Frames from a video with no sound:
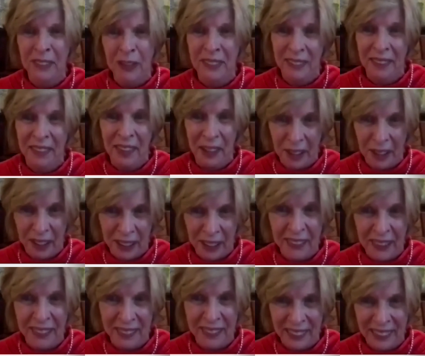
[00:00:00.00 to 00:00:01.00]
the
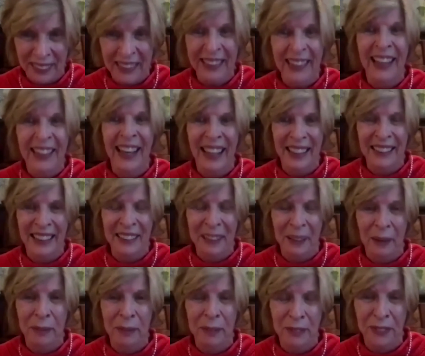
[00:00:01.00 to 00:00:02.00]
Hudson at
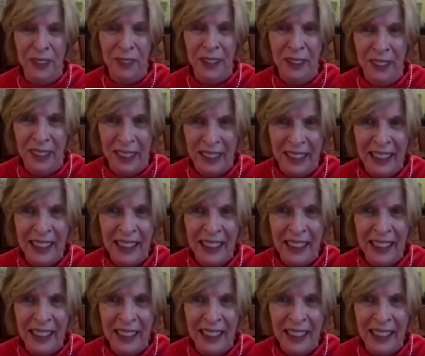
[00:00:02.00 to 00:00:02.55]
Dobbs Ferry.